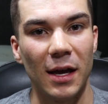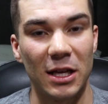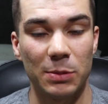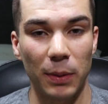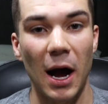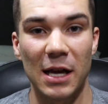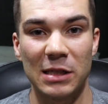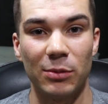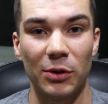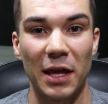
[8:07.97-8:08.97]
it's
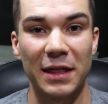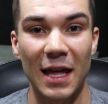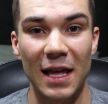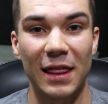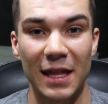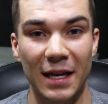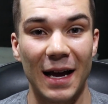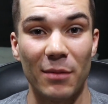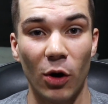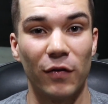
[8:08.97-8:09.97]
possible that they think
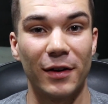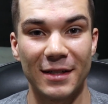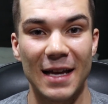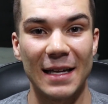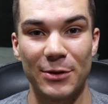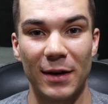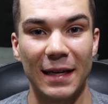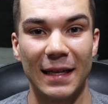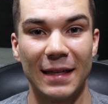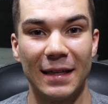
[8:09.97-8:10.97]
I'm over
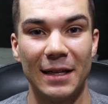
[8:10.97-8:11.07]
exaggerating.